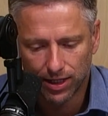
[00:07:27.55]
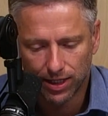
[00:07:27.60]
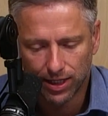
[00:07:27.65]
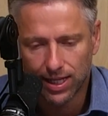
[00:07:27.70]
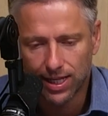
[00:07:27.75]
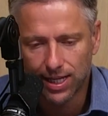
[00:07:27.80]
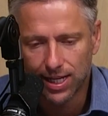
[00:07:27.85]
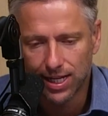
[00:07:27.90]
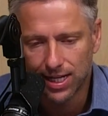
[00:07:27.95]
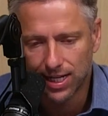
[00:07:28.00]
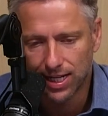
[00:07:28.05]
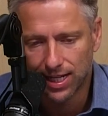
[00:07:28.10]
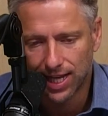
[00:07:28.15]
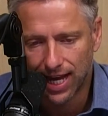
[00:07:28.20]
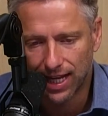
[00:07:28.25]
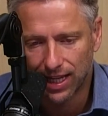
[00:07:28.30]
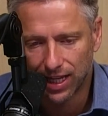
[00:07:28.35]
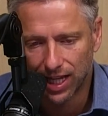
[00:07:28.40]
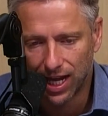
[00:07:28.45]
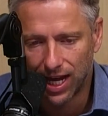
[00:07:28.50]
the key to
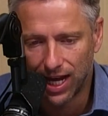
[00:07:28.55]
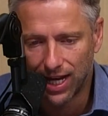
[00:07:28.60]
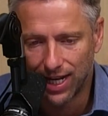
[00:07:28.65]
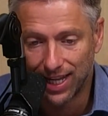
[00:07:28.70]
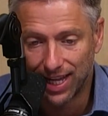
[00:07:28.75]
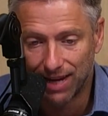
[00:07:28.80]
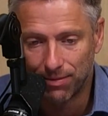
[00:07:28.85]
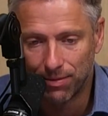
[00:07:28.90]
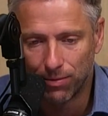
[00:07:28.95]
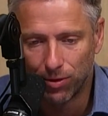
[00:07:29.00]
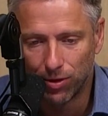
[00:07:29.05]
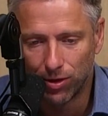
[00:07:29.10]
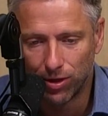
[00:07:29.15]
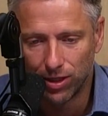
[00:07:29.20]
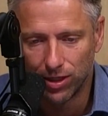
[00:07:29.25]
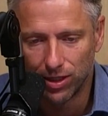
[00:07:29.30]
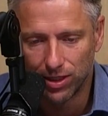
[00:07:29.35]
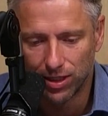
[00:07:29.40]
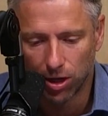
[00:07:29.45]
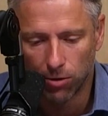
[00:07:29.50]
that line in that memorial